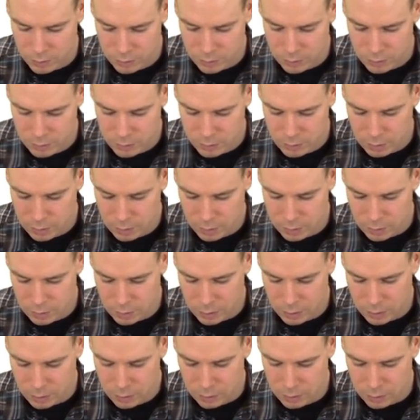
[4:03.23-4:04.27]

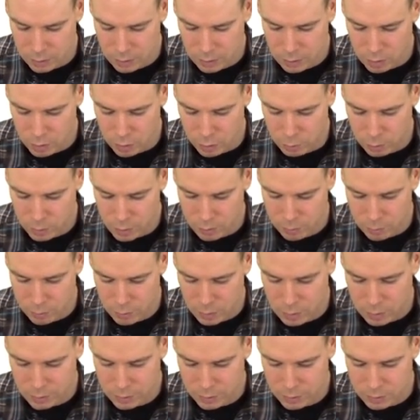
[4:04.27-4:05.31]
6x cubed
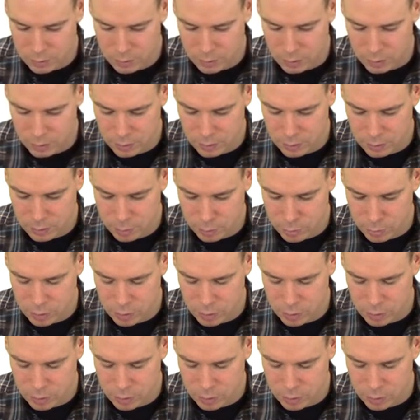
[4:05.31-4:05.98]
plus x